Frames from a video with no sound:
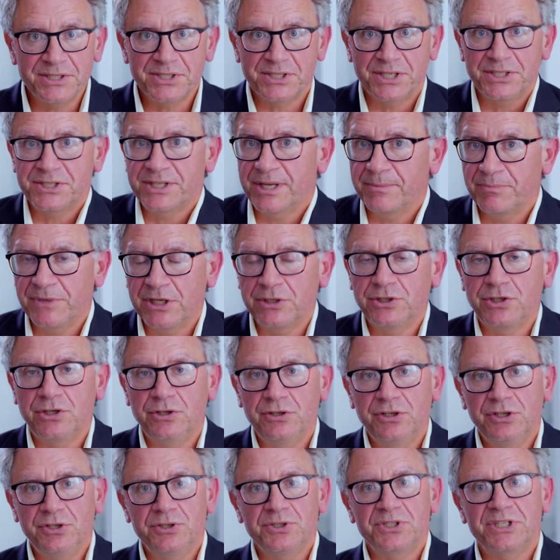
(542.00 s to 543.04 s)
system that you're
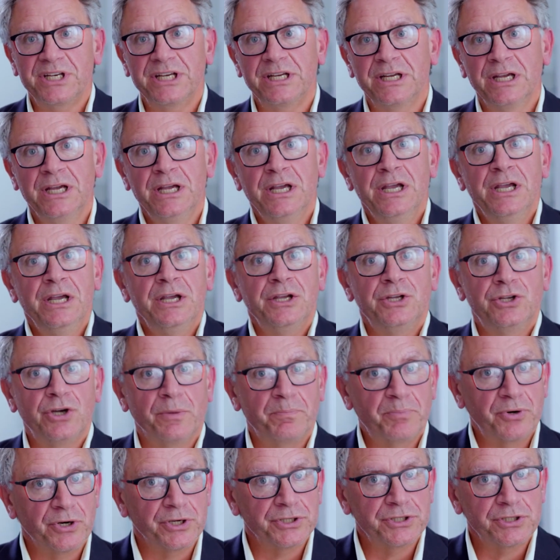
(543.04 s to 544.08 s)
using, your
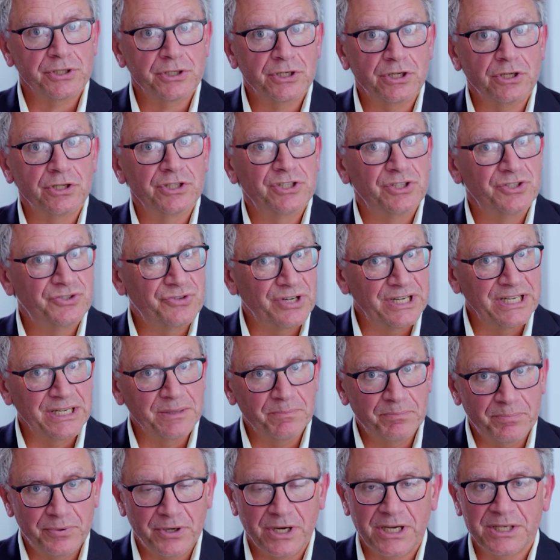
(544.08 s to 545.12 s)
protocol, your drilling
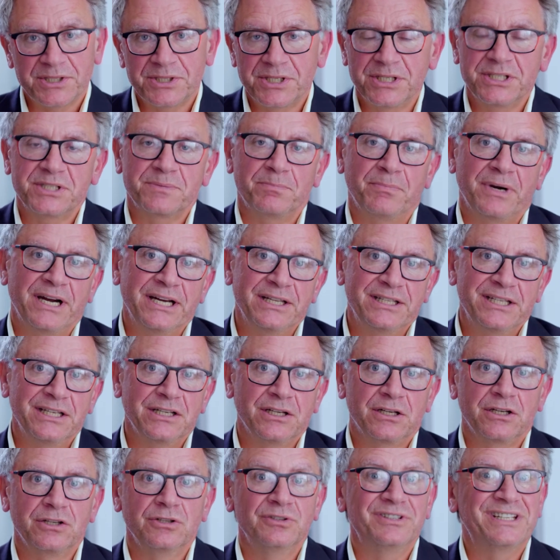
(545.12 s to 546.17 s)
process might
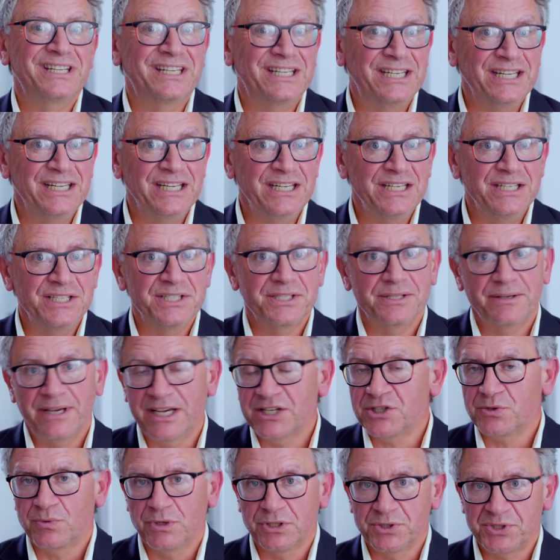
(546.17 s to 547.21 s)
include keys,
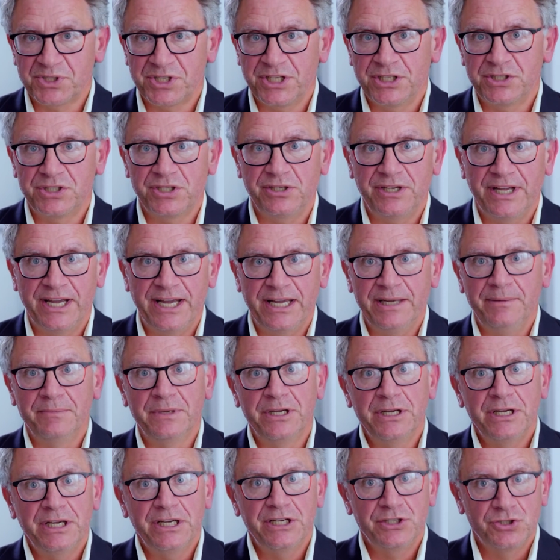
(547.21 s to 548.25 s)
as we'll see
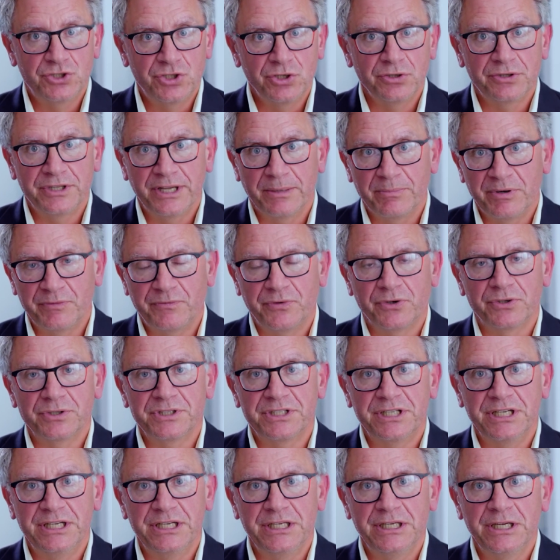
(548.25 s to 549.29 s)
today in tooth number
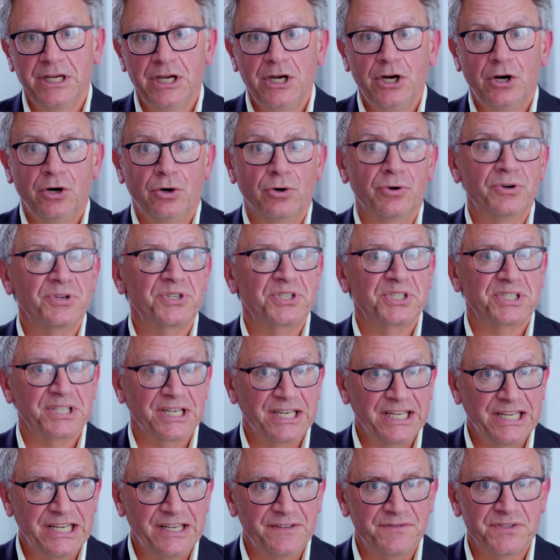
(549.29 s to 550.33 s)
14, or
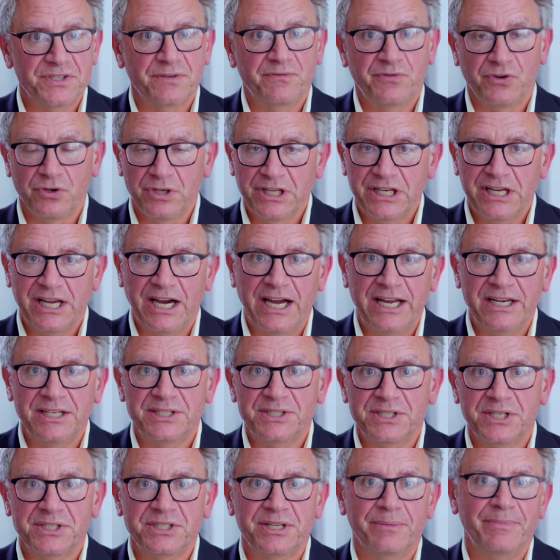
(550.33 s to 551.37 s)
sleeves, fully guided
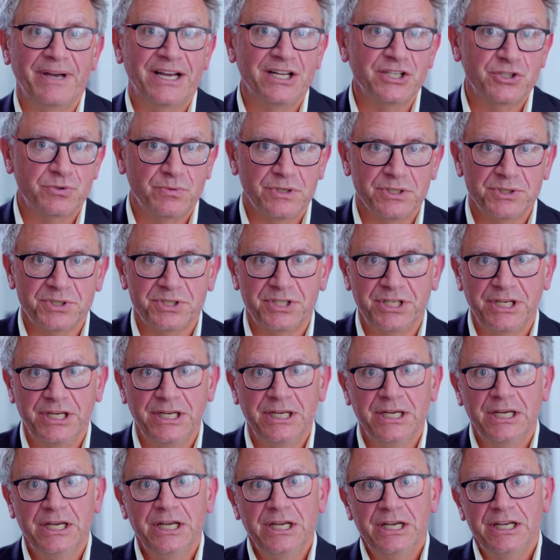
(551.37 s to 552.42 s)
system, as we'll
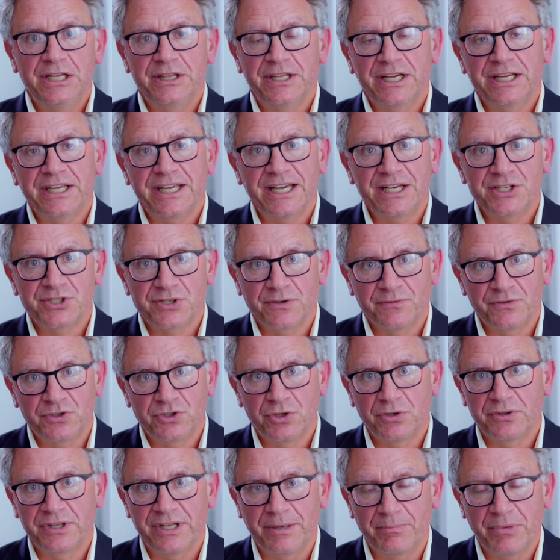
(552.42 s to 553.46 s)
see in the case of
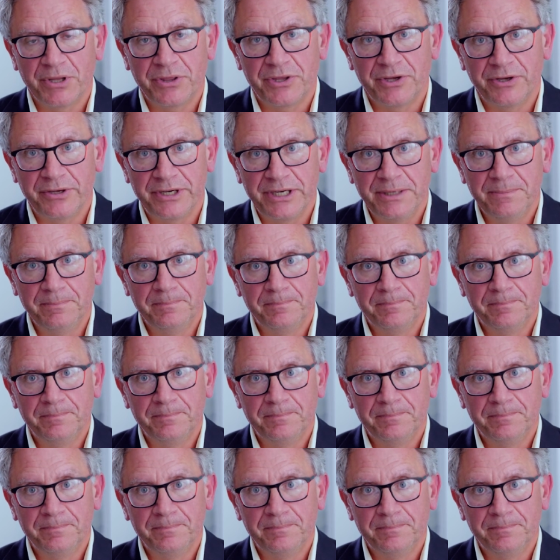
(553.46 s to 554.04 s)
tooth number 30.